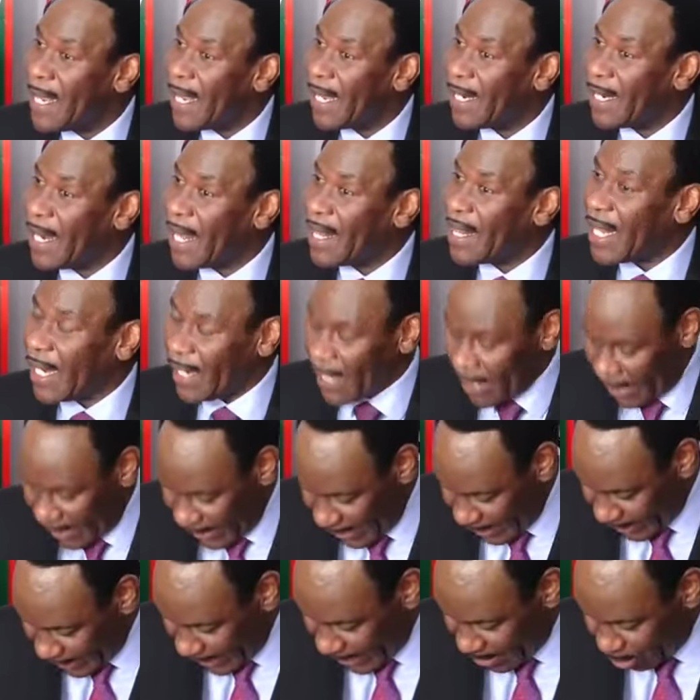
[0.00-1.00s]
and other
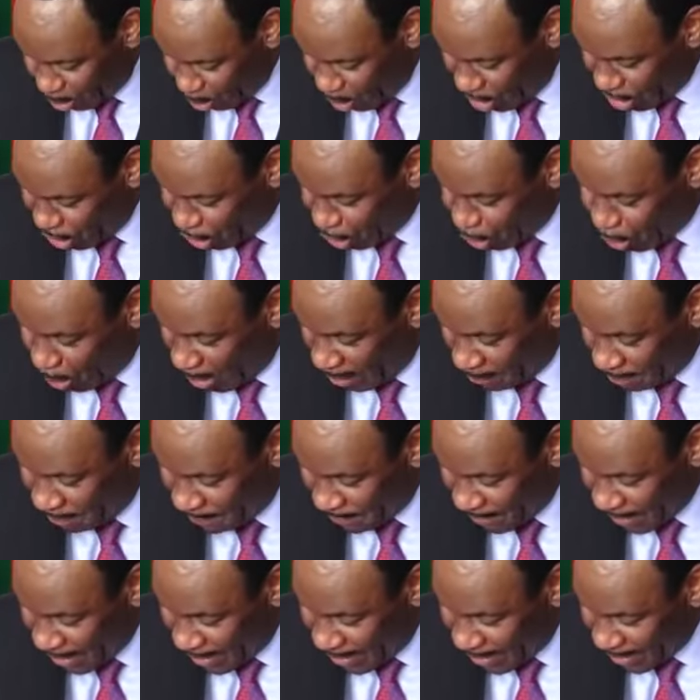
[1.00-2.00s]
regulators to ensure
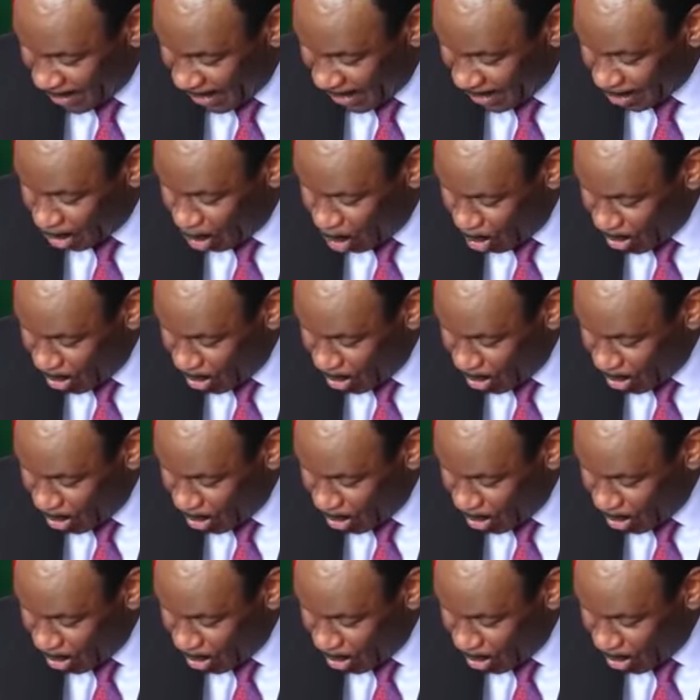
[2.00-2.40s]
that